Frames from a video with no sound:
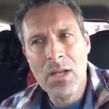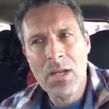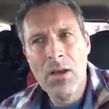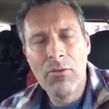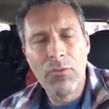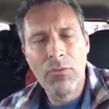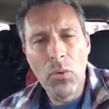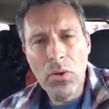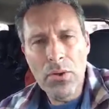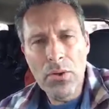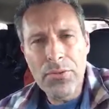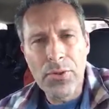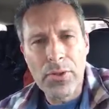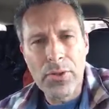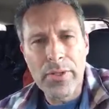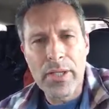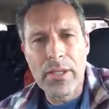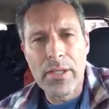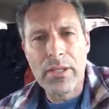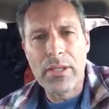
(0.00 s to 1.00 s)

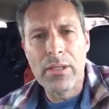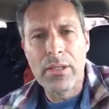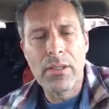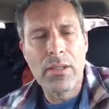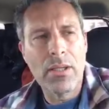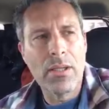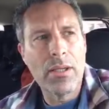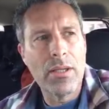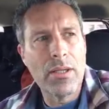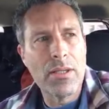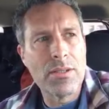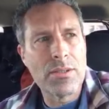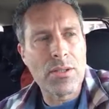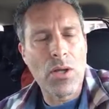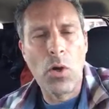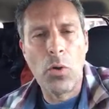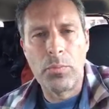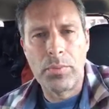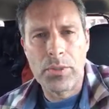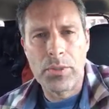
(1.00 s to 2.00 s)
4L30 is
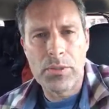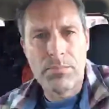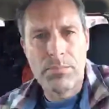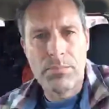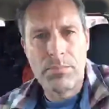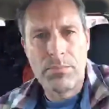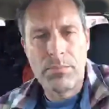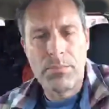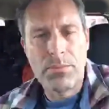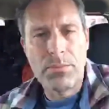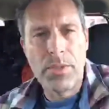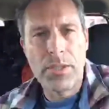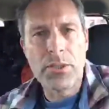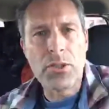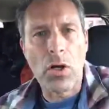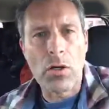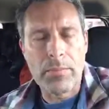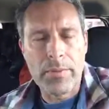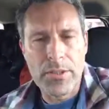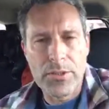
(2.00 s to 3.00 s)
hopeless. It's
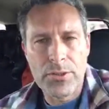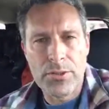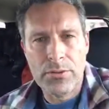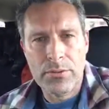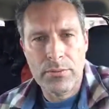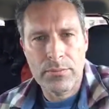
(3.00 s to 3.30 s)
garbage.